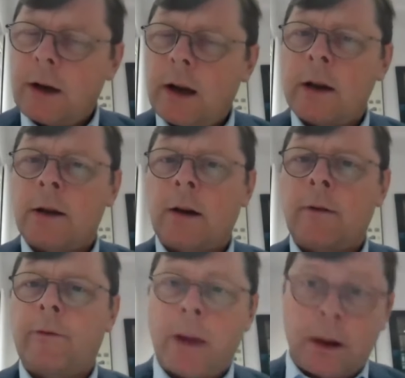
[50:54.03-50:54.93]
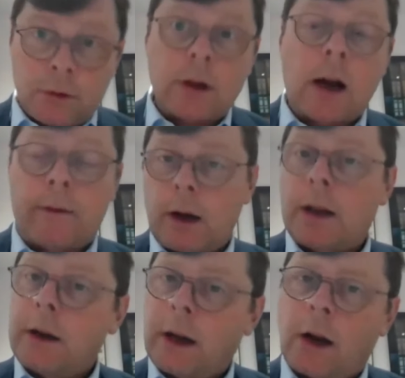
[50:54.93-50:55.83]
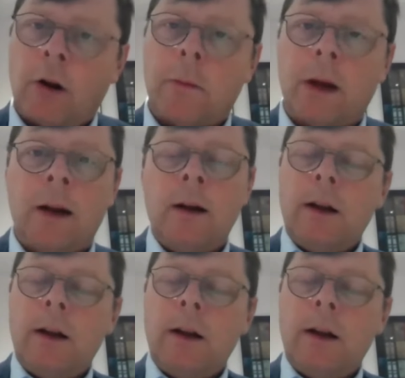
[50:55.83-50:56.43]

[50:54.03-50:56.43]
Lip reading: London from outside of the London economy